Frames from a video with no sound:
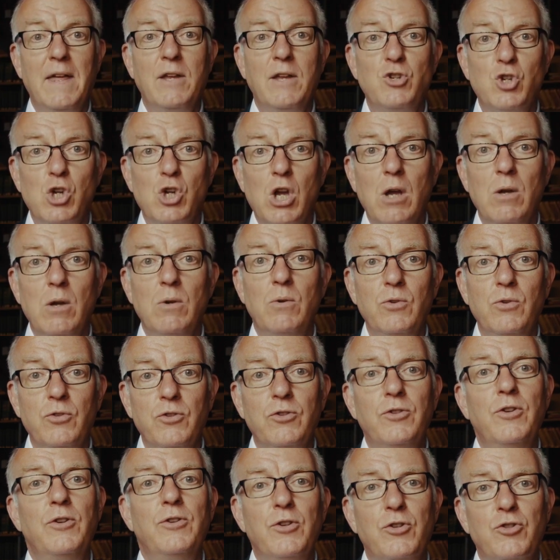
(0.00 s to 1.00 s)
they chose
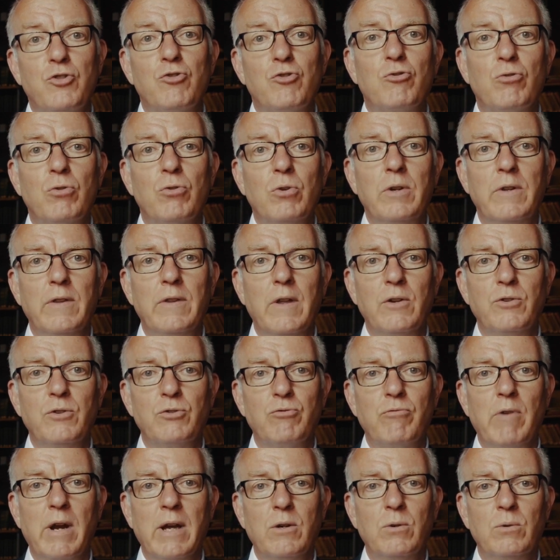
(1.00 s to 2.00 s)
to destroy
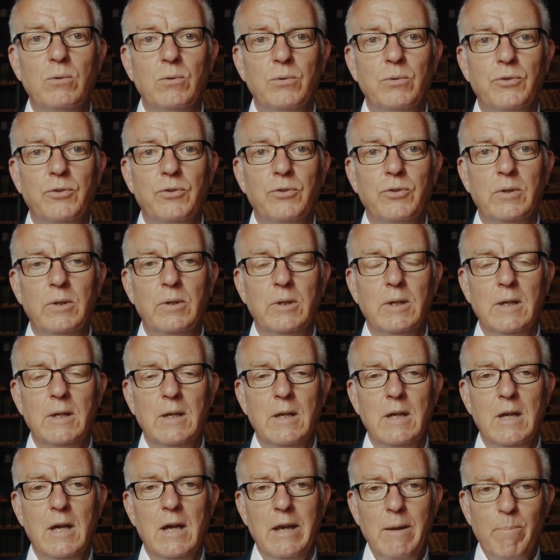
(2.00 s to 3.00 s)
those records.
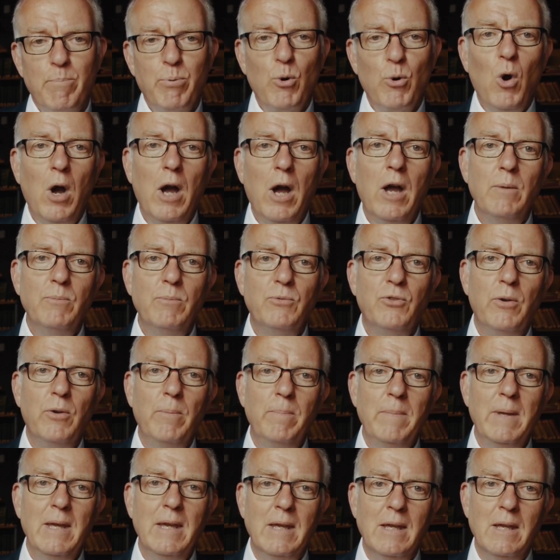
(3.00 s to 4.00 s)
And it brought home to
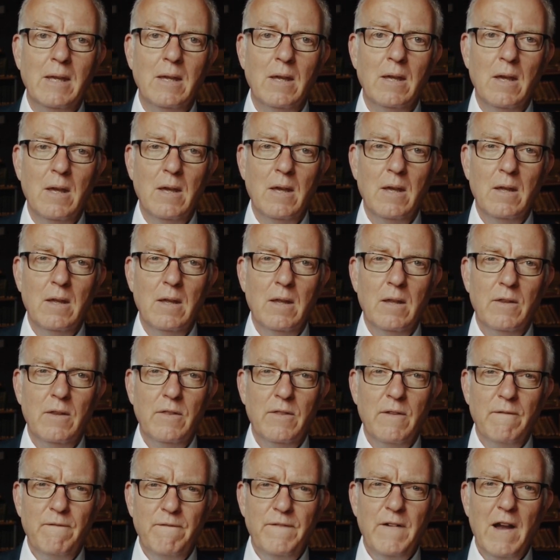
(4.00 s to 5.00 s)
me
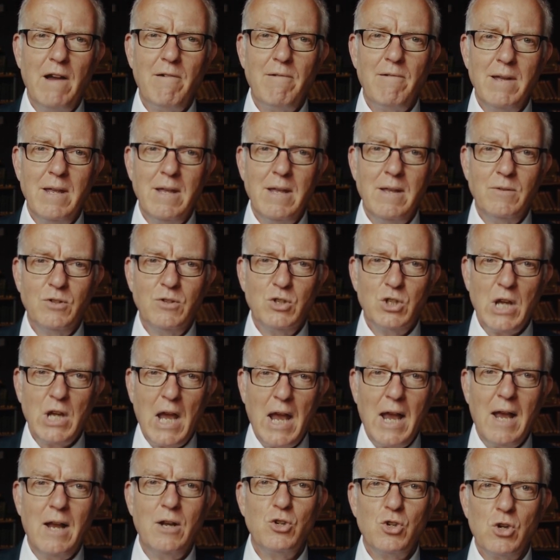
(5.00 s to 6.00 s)
the very
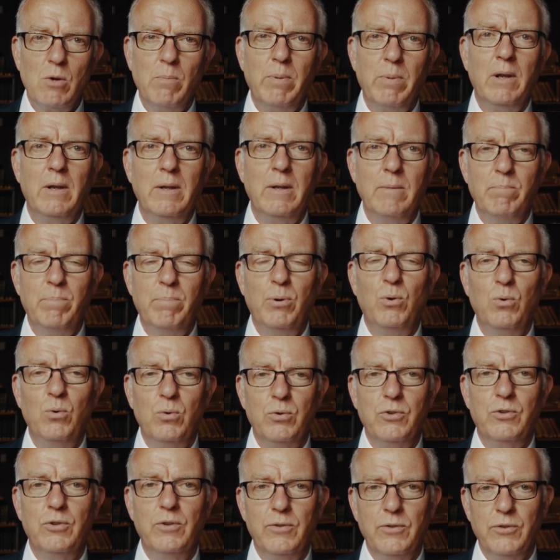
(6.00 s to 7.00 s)
tangible
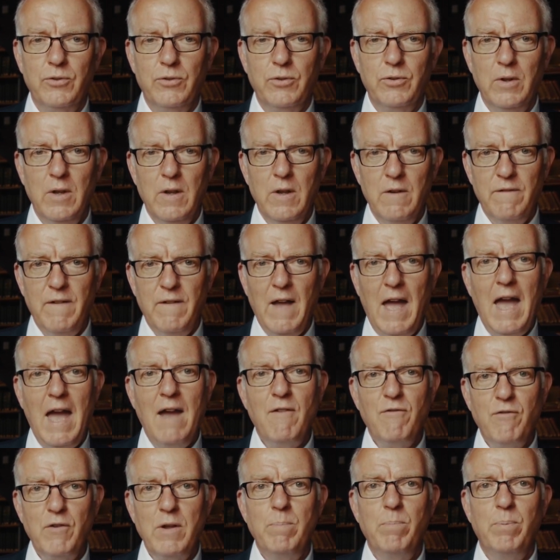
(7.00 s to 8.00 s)
importance for
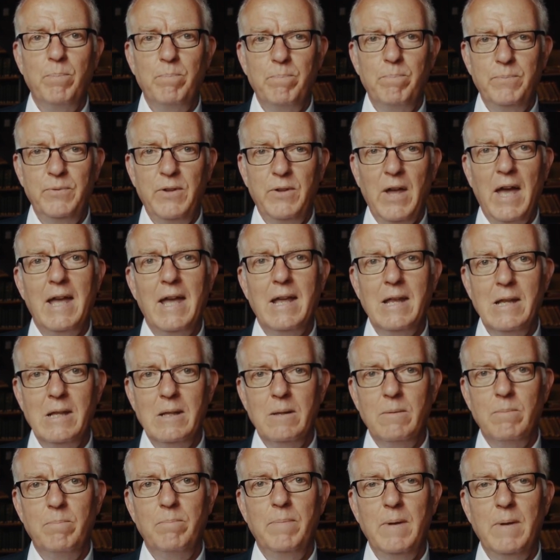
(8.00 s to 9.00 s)
everyday
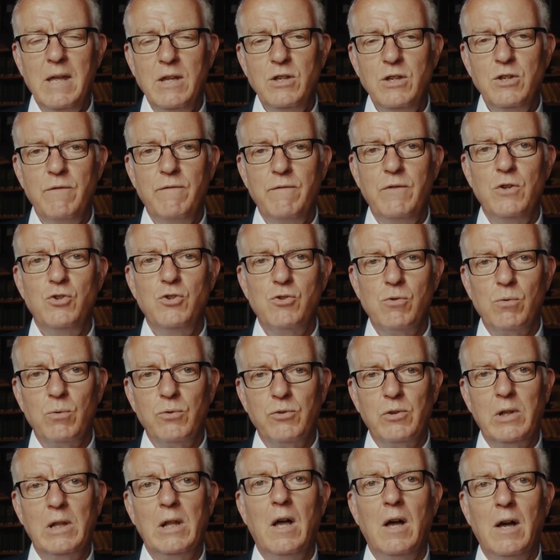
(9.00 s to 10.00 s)

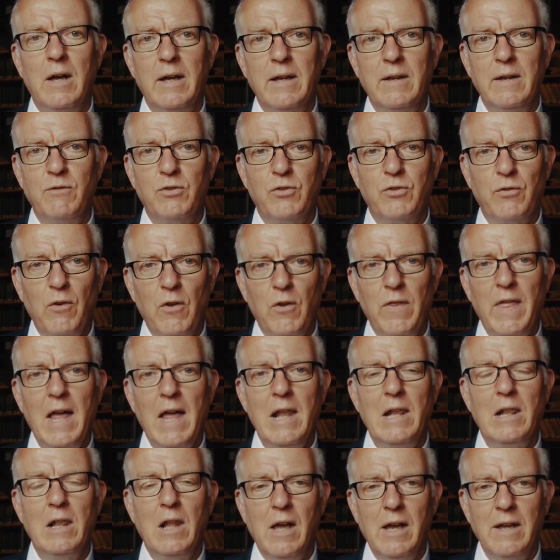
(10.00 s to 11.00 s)
individuals' lives, for
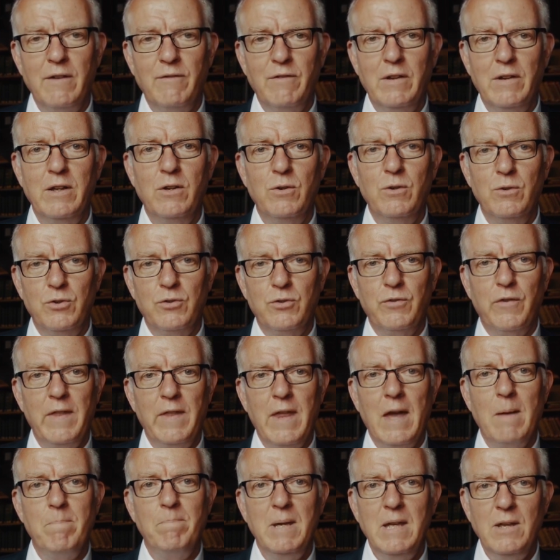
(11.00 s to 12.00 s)
their livelihoods, for
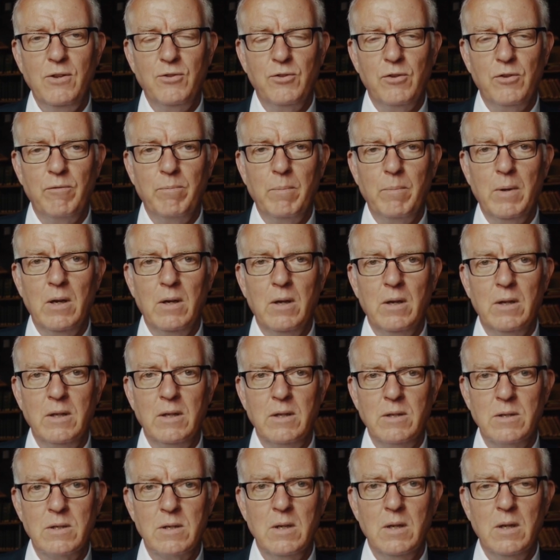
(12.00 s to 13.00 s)
their peace of
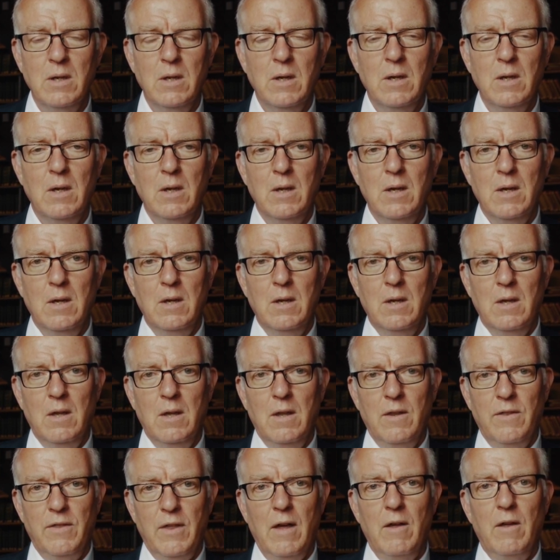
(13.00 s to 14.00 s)

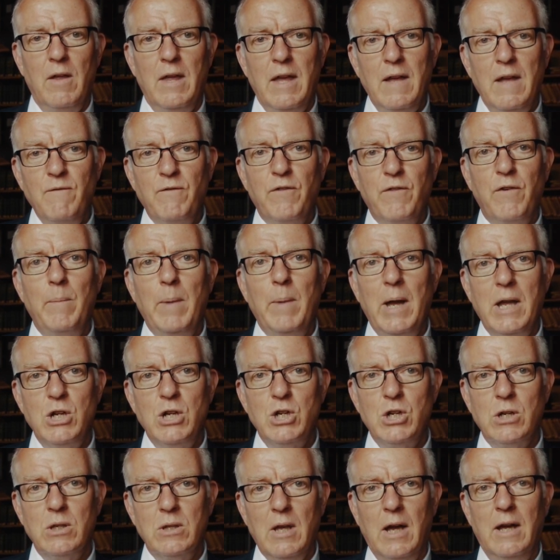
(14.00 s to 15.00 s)
mind, that
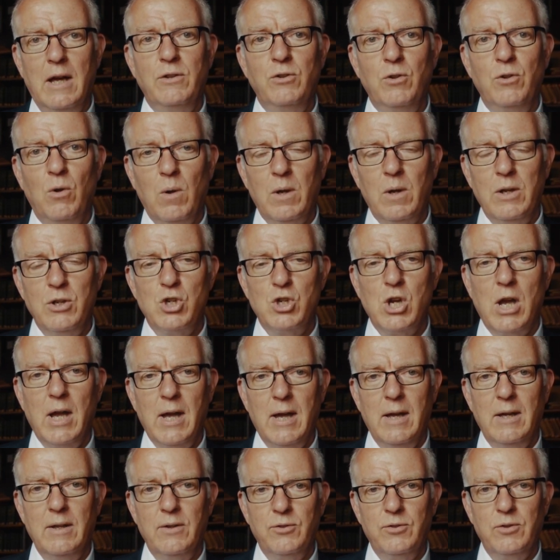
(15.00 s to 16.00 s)
information and knowledge
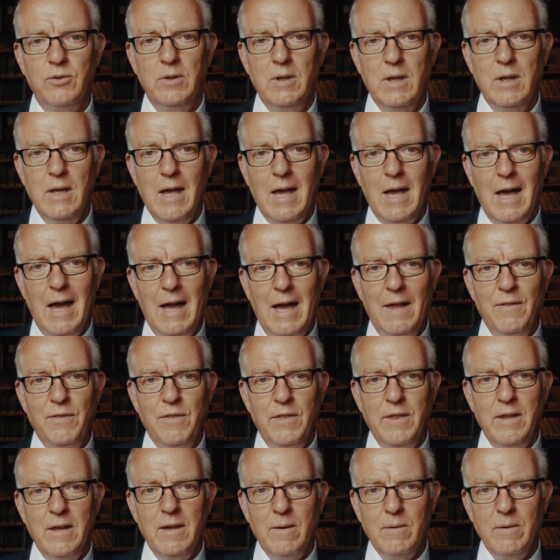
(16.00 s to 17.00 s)
has, and
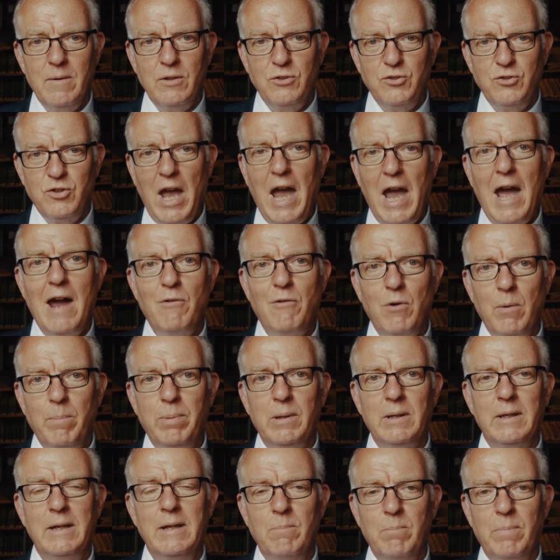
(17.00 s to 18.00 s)
the
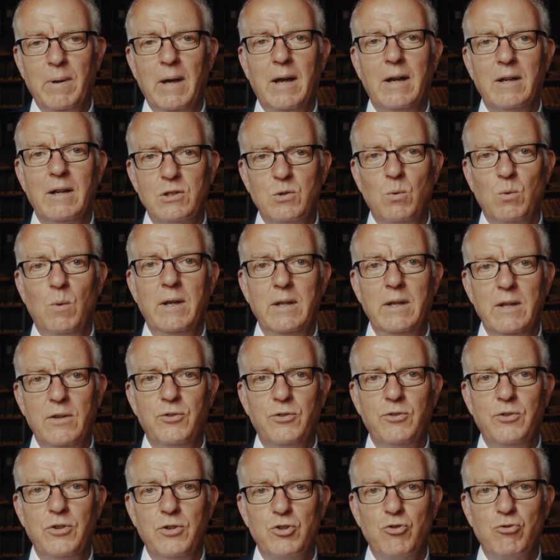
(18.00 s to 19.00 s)
terrible impact when
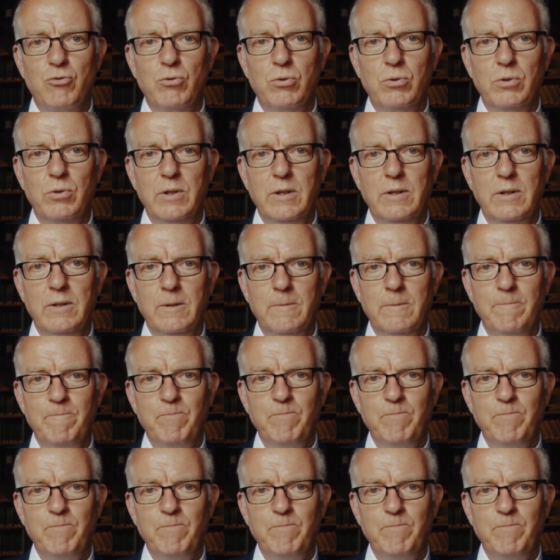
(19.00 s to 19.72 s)
it's destroyed.